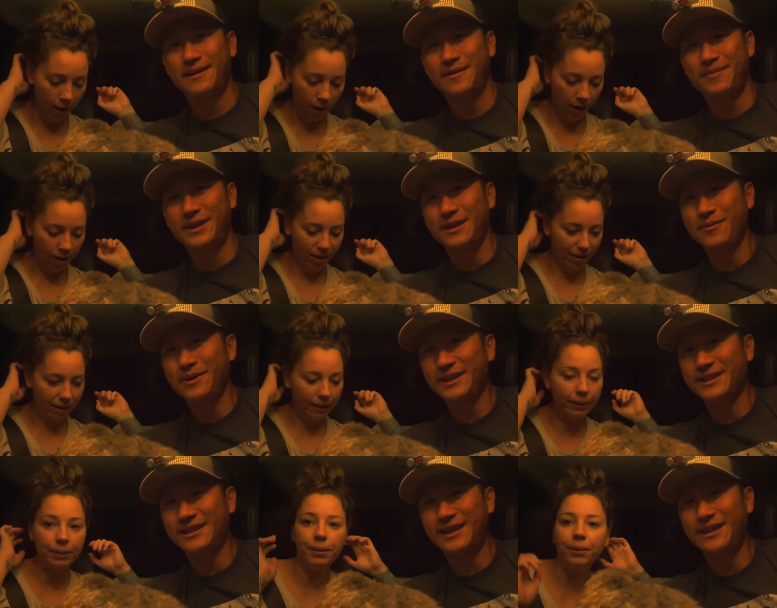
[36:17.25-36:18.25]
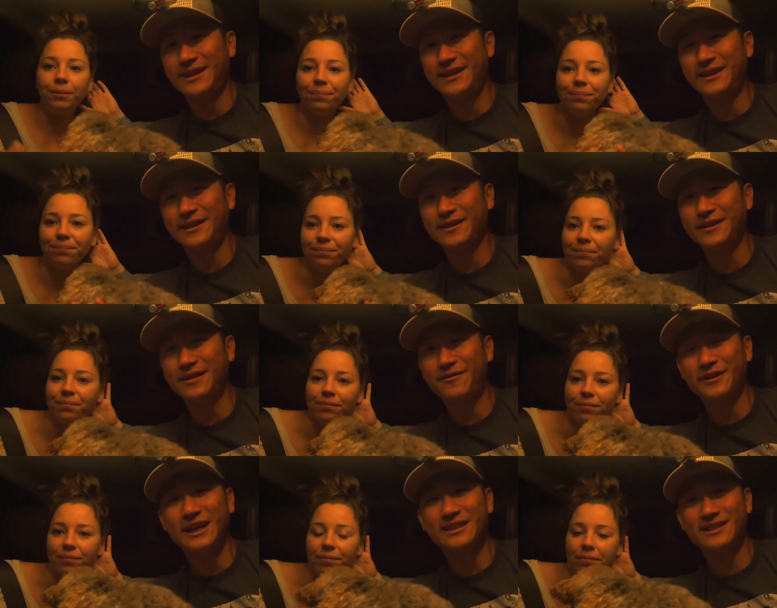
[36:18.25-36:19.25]
Speaker 1: But anyways, if
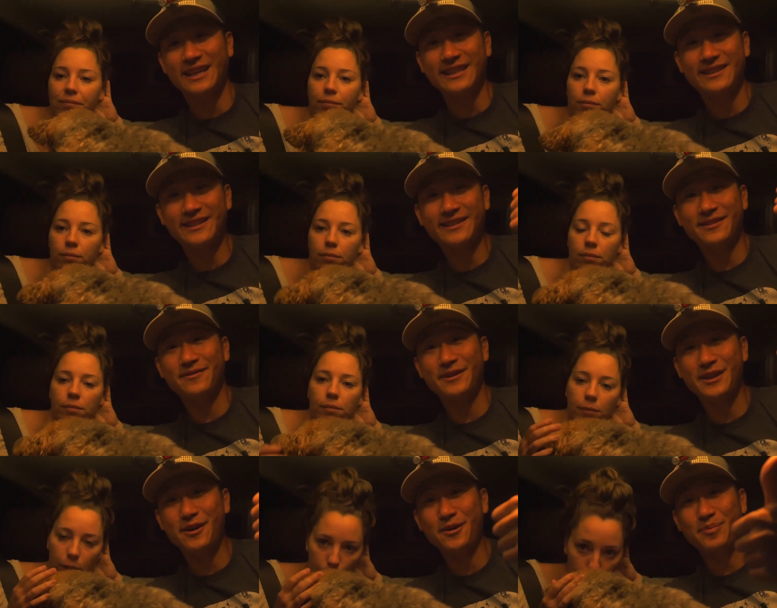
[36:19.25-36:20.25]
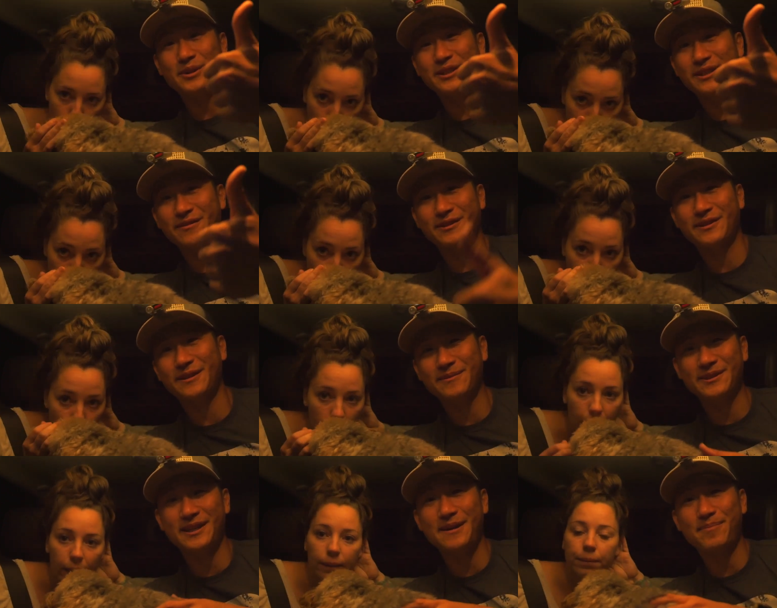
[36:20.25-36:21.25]
you guys like this video, please give it a
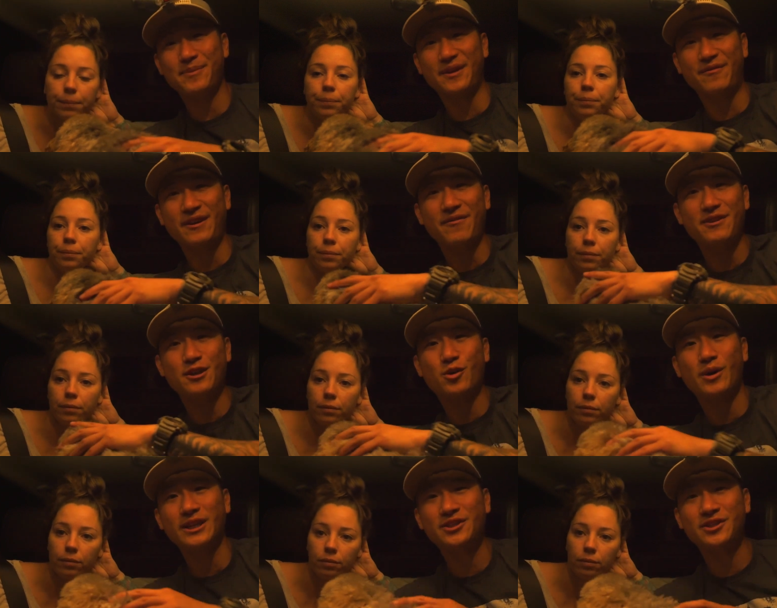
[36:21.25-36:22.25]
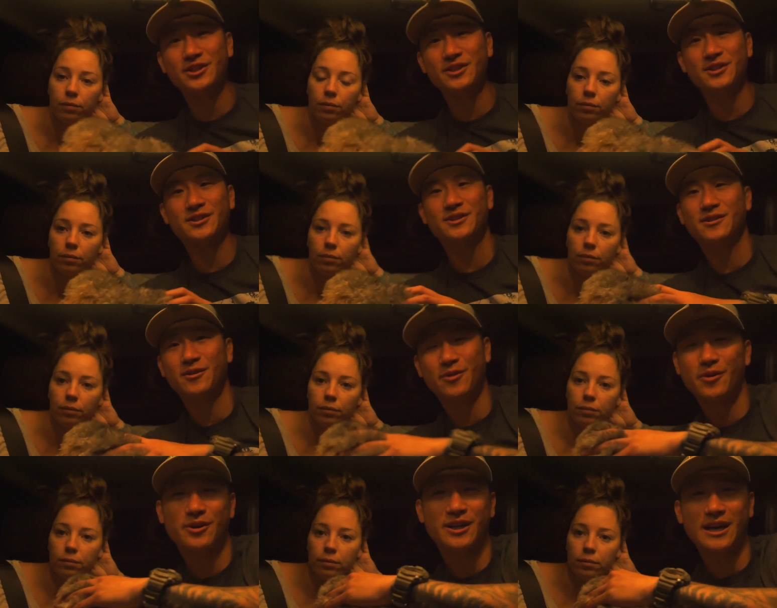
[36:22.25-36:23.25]
thumbs up. If you have any questions
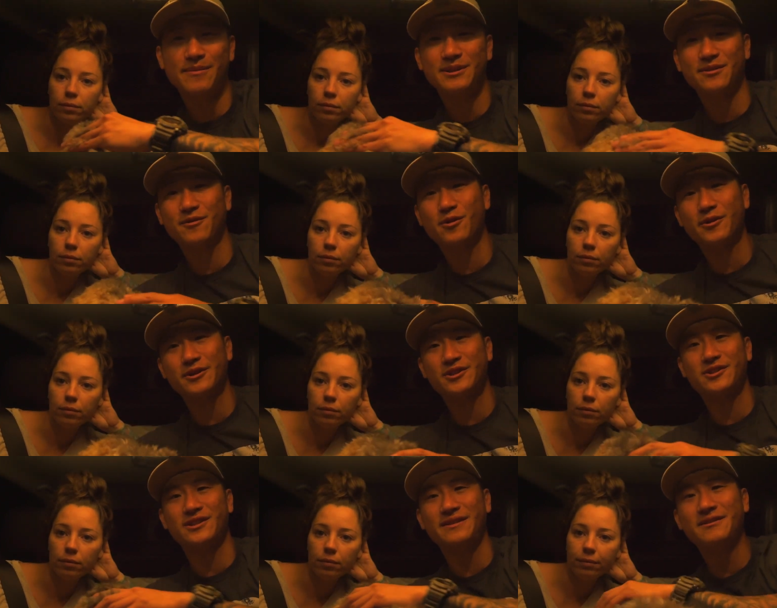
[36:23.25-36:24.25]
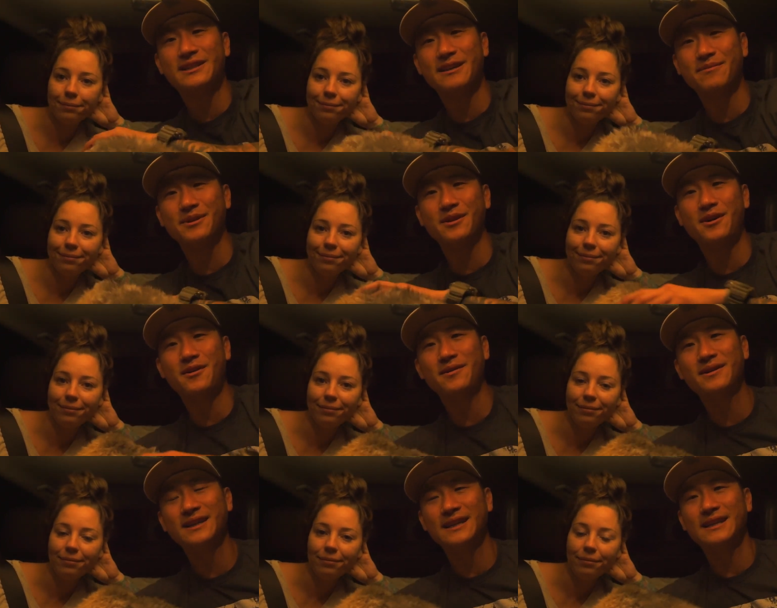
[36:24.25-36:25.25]
or comments, of course, just leave it down below.
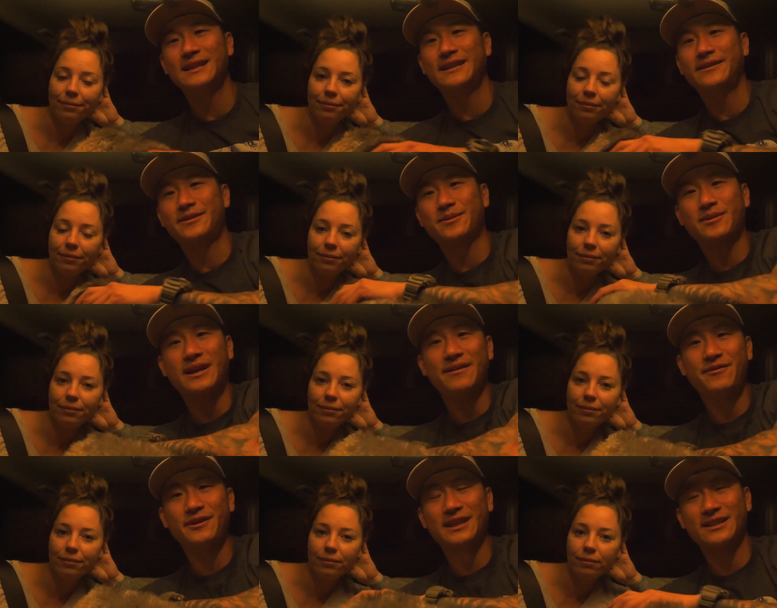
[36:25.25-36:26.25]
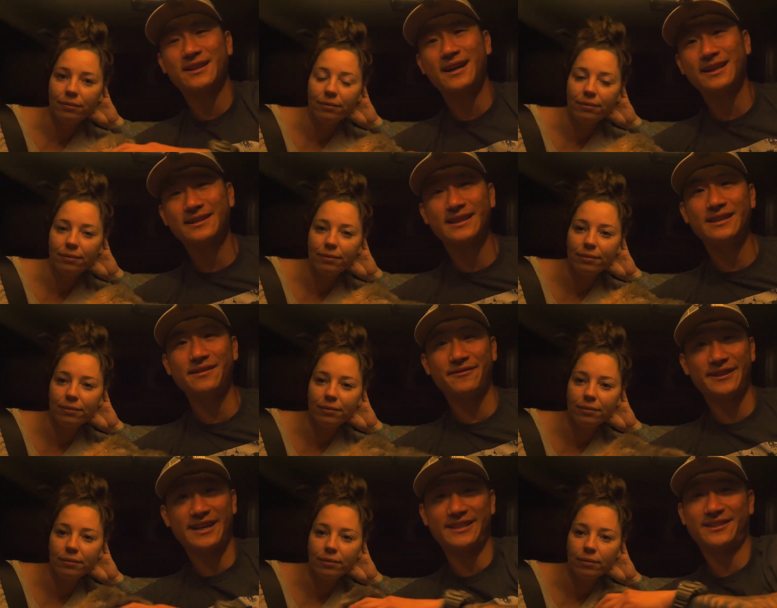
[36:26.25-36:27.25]
Subscribe if you like the content. If
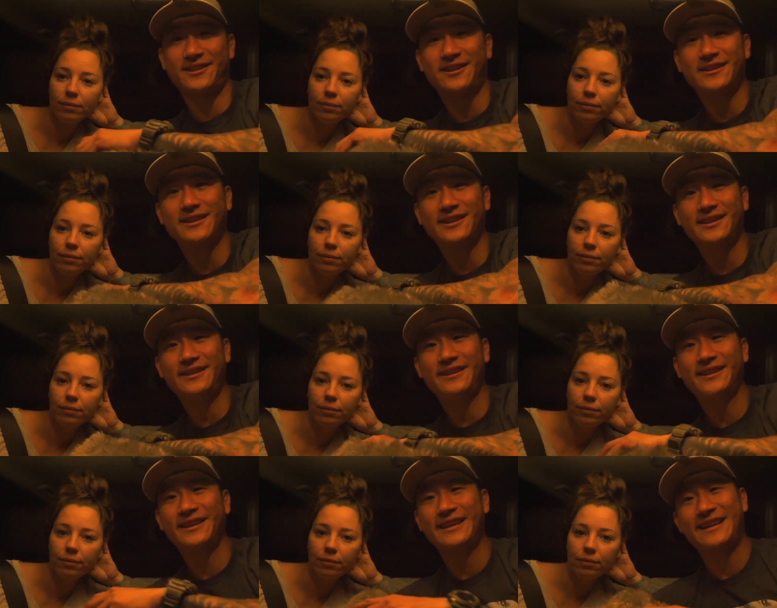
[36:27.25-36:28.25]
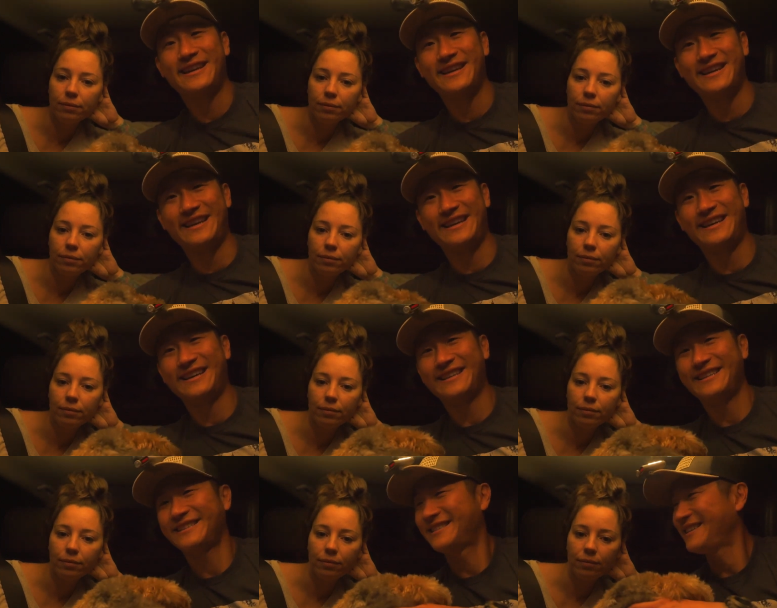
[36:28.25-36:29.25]
not, it's all good.
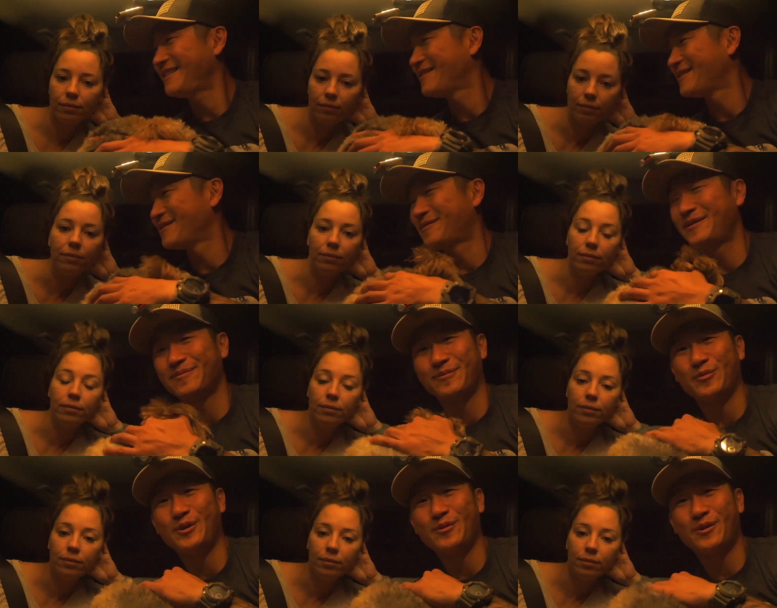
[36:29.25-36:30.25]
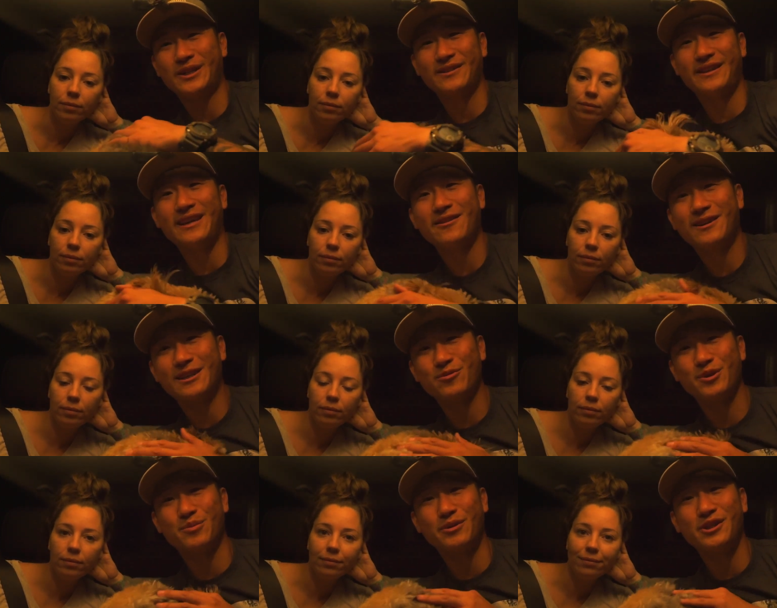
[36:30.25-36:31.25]
And that's it. We want to thank you guys.
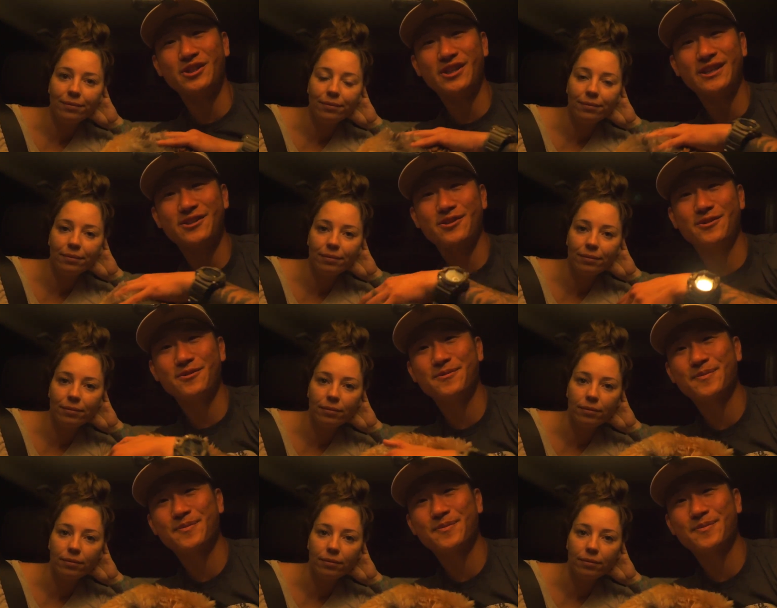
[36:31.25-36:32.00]
We appreciate you.